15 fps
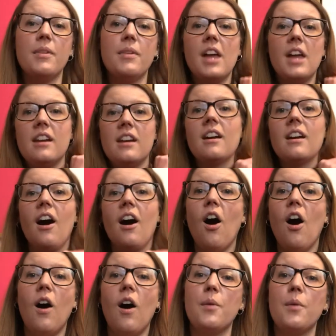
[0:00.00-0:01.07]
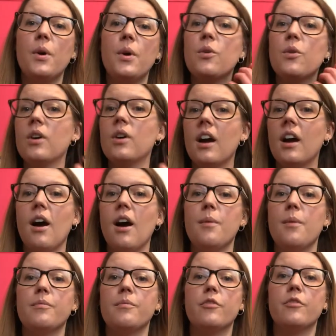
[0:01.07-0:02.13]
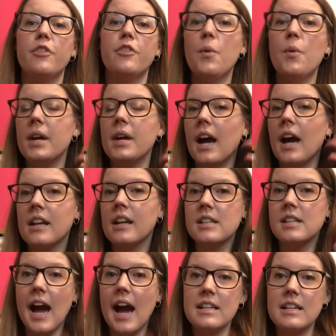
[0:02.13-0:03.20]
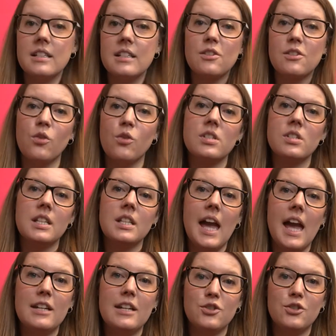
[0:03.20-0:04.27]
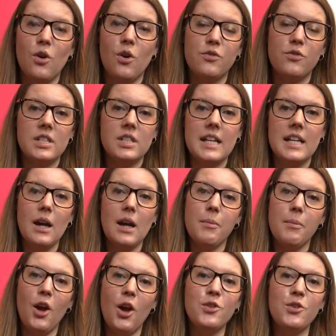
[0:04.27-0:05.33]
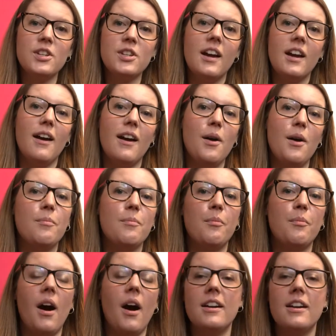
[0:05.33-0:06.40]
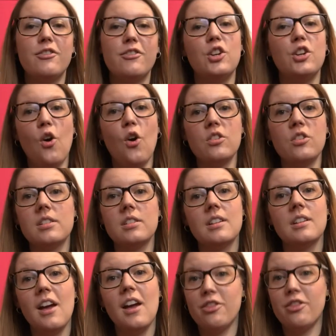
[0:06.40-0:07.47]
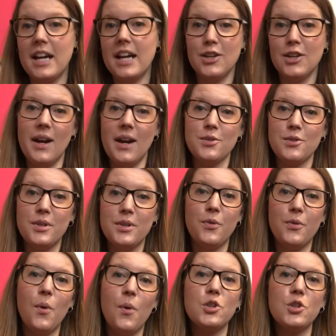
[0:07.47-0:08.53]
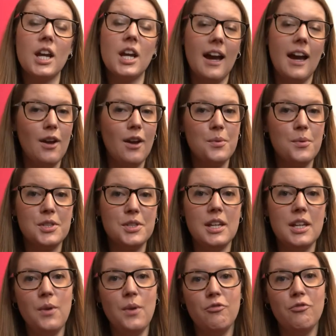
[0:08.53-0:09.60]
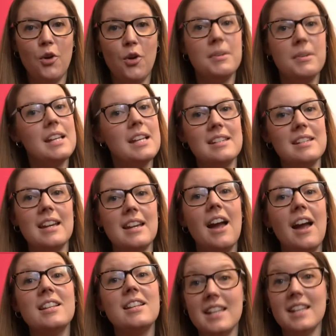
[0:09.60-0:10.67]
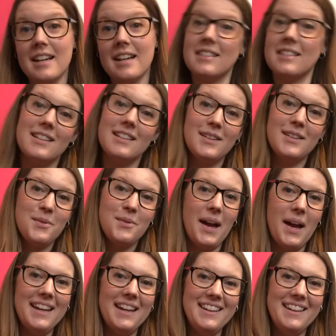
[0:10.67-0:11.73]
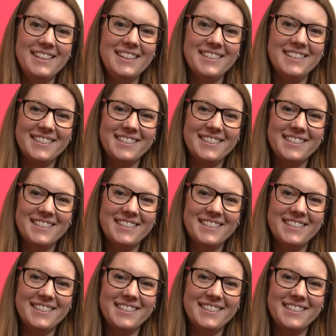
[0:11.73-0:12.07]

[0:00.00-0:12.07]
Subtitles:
then I will film it and add it onto the end of today's upload. But if not, thank you as always for watching, and I will see you in Vlogmas day 6. Bye.